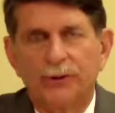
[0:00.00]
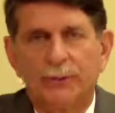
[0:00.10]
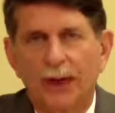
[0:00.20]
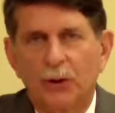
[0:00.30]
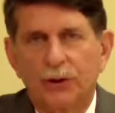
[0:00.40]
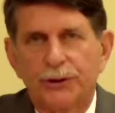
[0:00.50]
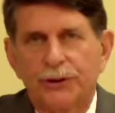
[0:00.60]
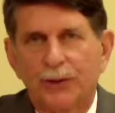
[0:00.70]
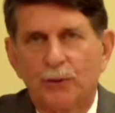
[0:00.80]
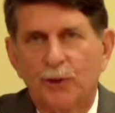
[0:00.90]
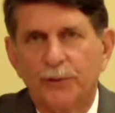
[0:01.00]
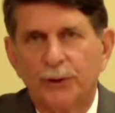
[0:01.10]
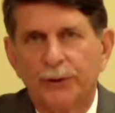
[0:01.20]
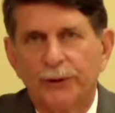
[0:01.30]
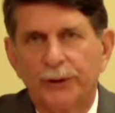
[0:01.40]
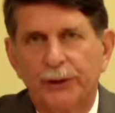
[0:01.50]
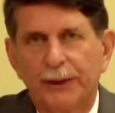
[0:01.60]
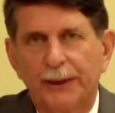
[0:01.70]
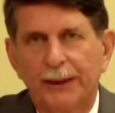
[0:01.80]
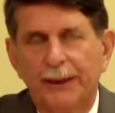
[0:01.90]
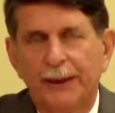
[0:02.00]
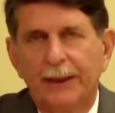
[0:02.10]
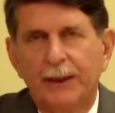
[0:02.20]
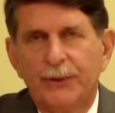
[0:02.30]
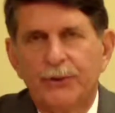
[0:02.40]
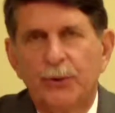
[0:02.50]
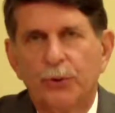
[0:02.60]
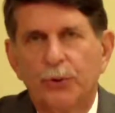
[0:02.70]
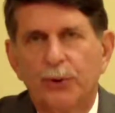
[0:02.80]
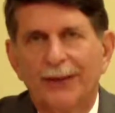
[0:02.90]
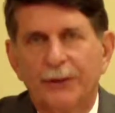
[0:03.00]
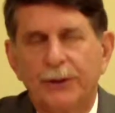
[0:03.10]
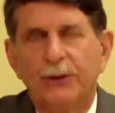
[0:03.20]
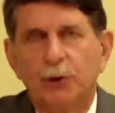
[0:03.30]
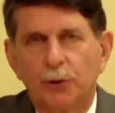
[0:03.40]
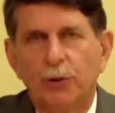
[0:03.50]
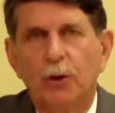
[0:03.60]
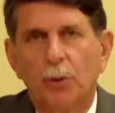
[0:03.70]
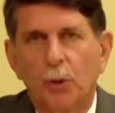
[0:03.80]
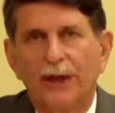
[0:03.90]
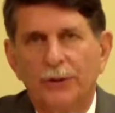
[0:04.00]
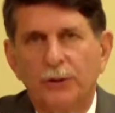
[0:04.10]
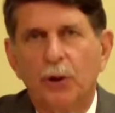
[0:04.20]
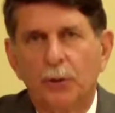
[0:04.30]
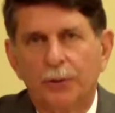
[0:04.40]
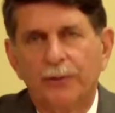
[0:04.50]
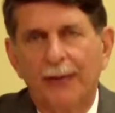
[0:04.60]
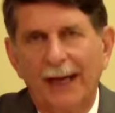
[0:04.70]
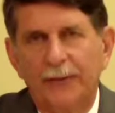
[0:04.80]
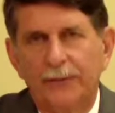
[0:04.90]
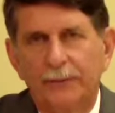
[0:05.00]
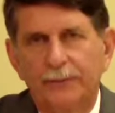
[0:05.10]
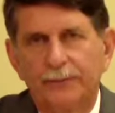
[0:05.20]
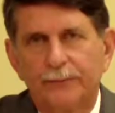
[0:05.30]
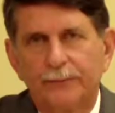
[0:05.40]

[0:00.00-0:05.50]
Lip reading: The pouch does not rupture internally, so you get to control when you go to the bathroom.